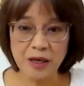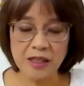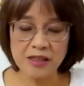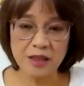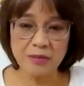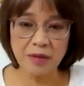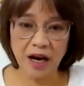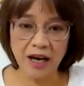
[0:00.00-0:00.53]
space
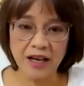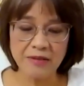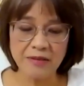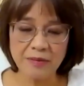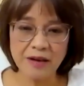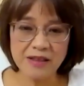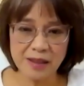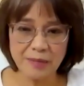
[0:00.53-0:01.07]
in my,
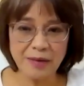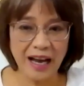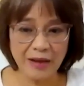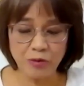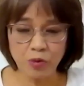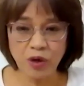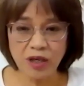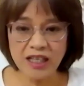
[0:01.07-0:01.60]
because I mean,
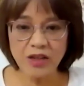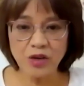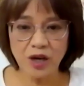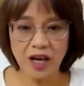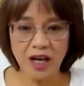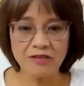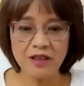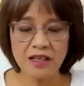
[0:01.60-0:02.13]
we need to
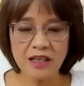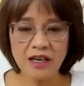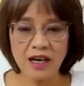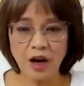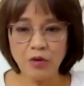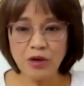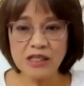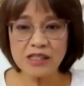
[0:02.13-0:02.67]
have
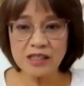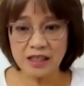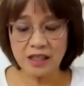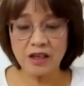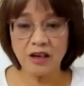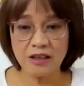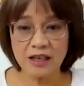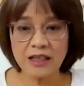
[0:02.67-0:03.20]
a reason
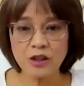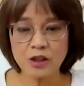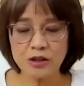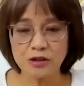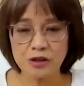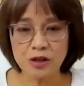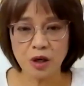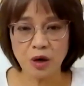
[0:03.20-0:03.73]
and
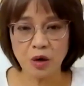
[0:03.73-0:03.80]
connection. So